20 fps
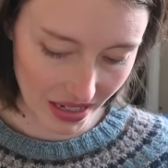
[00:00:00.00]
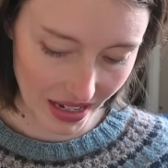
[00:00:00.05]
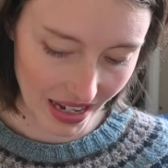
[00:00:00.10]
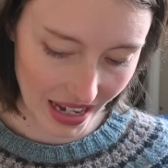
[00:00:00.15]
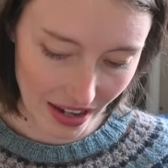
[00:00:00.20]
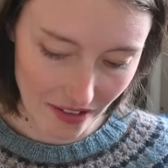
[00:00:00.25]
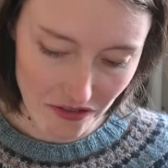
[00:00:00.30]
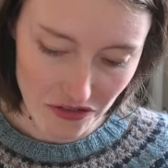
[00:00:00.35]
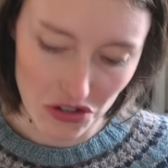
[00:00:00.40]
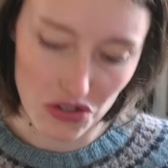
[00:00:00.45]
I
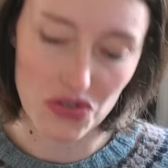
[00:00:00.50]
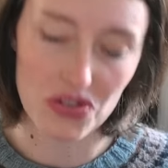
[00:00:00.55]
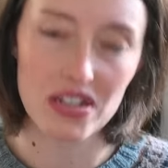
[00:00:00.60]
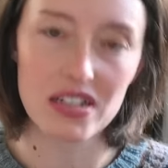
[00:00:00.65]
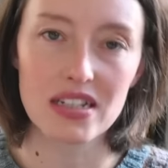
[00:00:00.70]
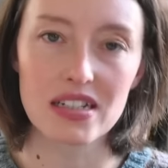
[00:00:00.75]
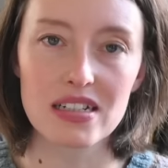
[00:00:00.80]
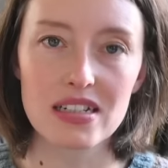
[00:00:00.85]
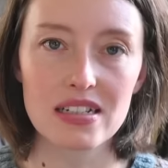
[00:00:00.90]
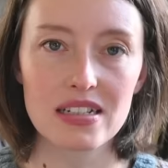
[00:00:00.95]
have to
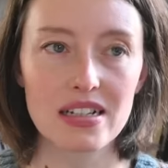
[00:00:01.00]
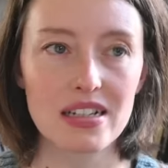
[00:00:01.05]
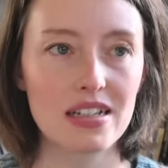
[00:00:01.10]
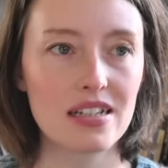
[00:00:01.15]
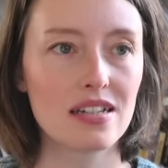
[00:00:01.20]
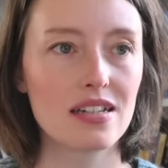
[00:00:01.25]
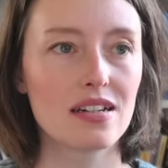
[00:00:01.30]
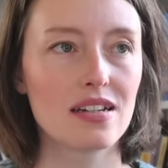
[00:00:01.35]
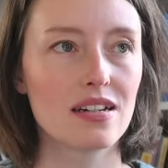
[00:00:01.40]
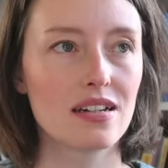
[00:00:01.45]
knit it and
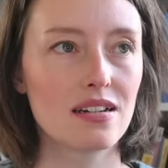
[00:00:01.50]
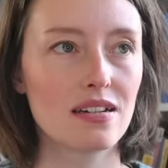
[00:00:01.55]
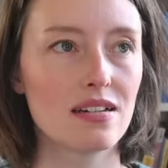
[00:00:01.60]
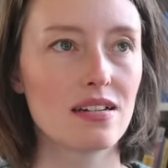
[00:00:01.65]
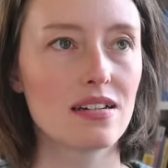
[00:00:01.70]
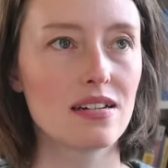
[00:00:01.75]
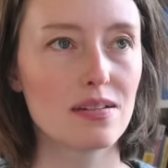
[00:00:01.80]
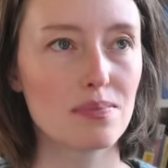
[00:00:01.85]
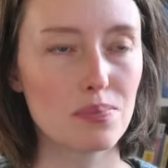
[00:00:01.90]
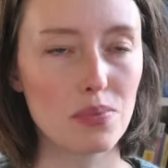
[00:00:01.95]
I
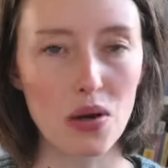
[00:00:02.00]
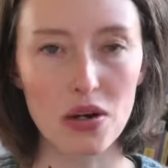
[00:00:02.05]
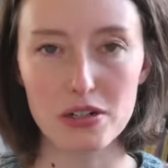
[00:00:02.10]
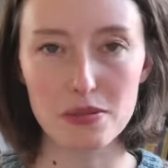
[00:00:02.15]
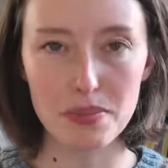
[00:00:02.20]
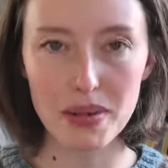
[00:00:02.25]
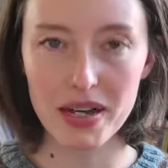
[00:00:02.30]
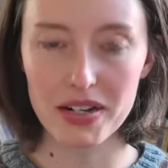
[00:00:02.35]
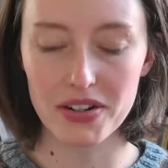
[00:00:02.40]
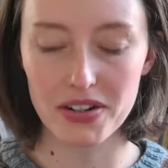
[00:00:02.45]
bought a
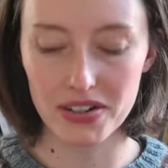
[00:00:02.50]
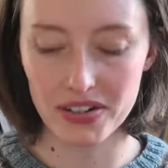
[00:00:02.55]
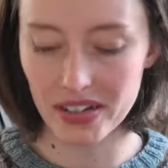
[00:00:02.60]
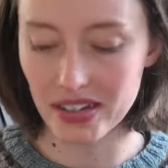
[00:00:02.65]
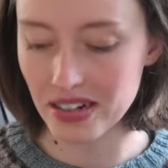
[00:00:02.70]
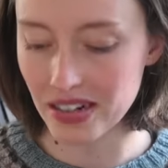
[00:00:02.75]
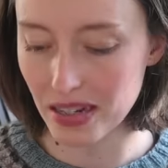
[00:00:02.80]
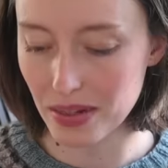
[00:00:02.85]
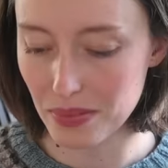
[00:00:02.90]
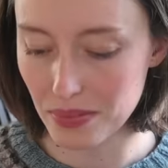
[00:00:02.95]
pattern
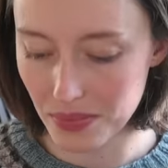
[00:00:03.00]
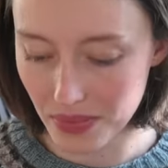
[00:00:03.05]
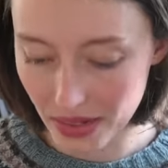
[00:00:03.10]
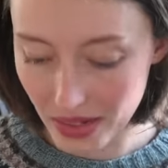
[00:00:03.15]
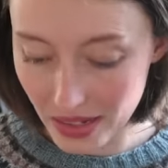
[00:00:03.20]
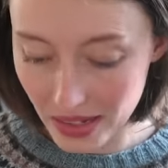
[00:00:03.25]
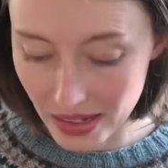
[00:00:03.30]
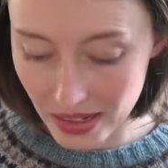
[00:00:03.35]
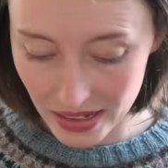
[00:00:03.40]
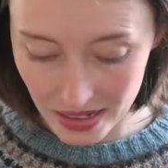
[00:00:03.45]
and I'm
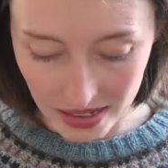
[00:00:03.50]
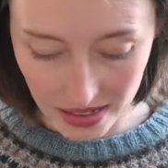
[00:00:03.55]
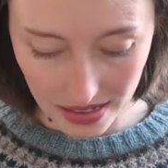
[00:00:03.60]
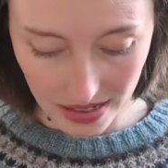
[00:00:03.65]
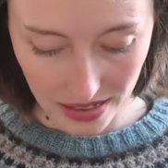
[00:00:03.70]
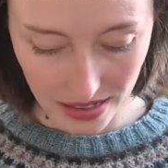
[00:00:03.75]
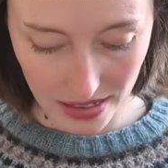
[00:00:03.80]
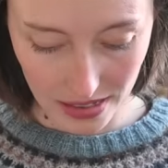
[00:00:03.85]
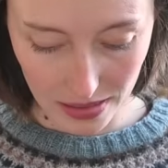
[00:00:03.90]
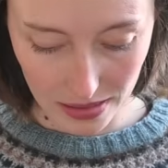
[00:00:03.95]

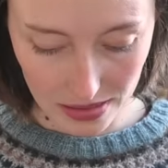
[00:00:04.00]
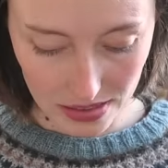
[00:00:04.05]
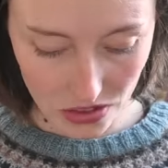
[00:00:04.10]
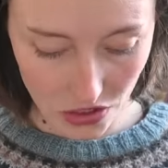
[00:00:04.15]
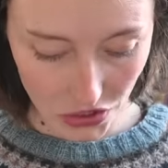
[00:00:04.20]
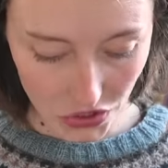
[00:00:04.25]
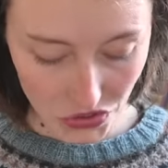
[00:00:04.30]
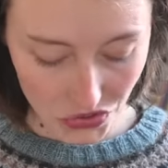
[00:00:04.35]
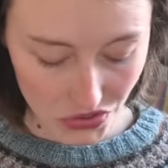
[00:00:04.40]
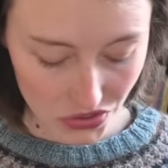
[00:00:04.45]
I
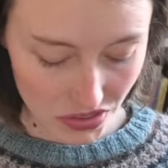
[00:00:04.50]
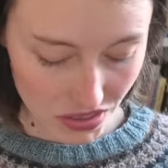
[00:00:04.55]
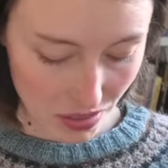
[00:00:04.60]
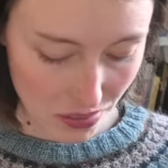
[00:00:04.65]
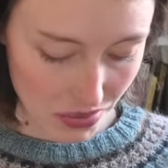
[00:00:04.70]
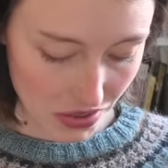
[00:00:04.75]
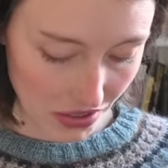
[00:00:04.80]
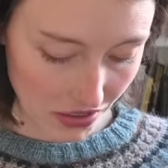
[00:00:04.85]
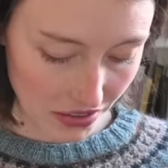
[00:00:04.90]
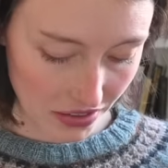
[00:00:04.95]
searched for
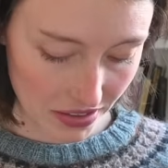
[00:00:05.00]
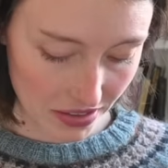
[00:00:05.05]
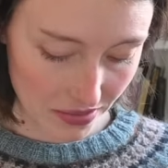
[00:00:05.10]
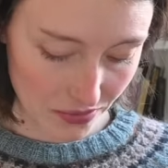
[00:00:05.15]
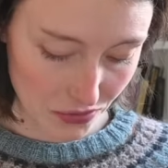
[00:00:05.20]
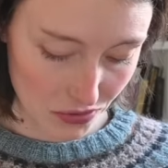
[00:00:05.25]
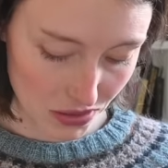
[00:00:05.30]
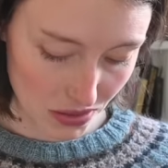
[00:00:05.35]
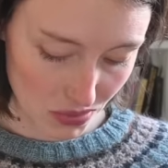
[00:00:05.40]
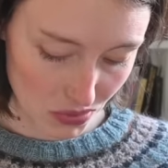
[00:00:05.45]
some yarn,
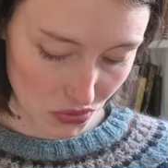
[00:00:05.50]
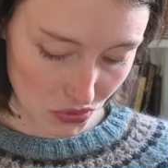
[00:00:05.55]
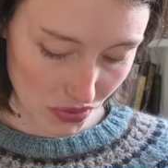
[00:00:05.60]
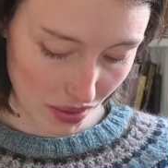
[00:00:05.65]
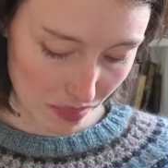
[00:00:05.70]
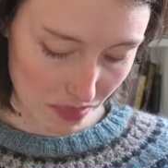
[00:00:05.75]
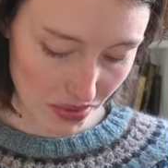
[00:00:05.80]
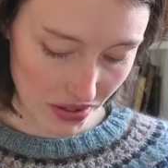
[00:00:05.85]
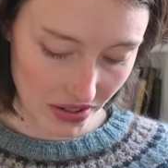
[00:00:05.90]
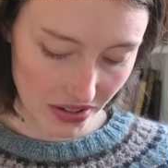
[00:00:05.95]
for some
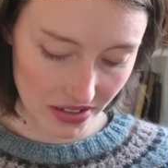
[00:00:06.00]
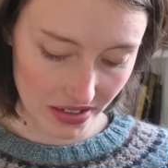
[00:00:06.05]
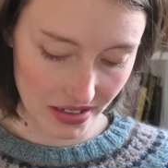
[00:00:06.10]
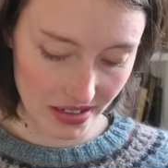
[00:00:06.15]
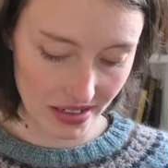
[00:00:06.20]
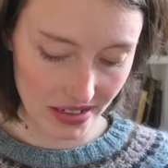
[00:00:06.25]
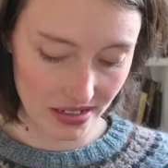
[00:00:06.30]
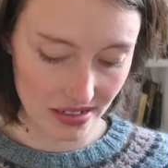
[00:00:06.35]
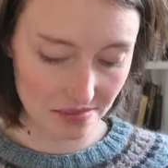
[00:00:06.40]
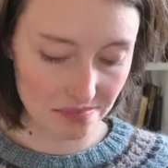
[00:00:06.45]
scrap yarn,
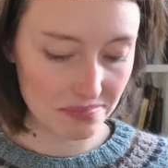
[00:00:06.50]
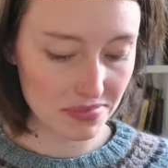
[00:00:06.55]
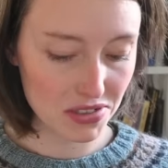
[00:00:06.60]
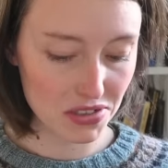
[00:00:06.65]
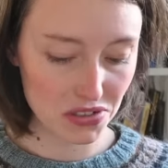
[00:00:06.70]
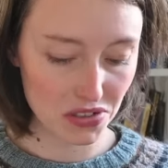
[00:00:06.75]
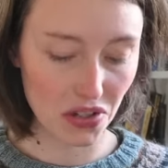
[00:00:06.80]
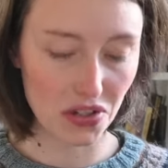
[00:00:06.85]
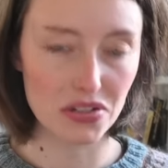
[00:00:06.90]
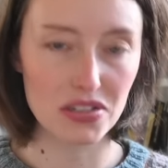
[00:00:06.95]
and I
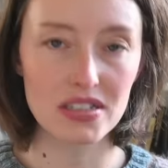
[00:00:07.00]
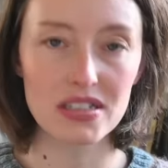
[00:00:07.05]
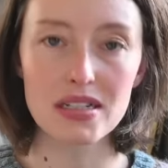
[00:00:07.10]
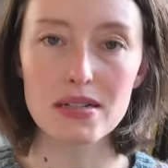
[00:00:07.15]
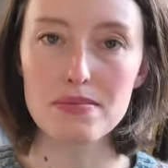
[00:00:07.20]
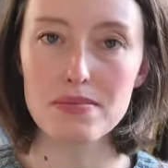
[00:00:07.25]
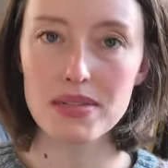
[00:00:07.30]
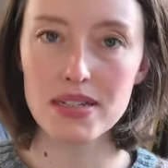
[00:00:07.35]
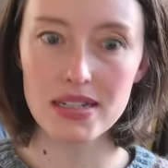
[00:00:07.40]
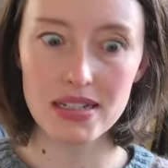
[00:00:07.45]
started
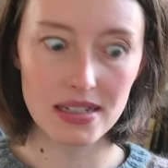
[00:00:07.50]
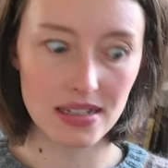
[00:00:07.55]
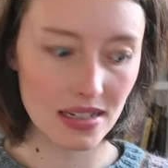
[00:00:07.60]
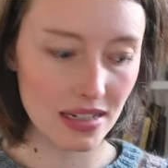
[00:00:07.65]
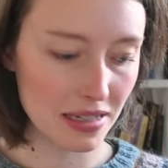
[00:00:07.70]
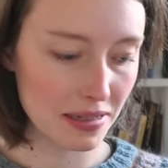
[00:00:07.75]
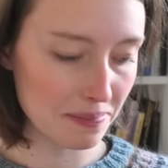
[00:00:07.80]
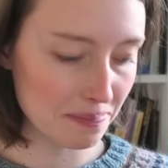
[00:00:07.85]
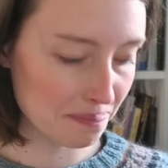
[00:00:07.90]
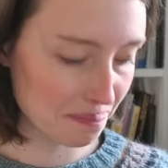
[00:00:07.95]

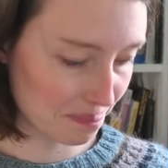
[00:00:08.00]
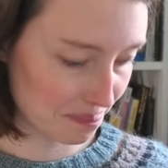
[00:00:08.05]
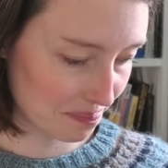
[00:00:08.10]
immediately.